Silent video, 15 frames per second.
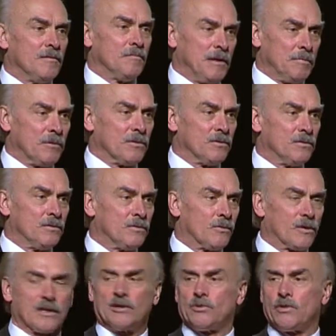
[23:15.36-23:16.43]
people,
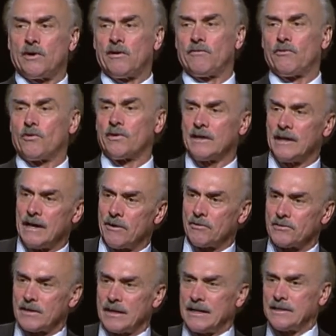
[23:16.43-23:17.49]
working 12, 14
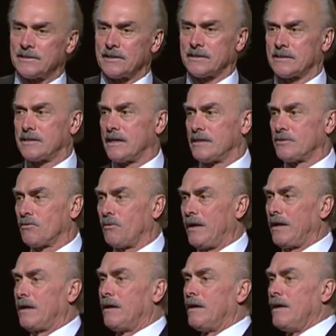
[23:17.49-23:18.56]
hours a day, 6 days a week,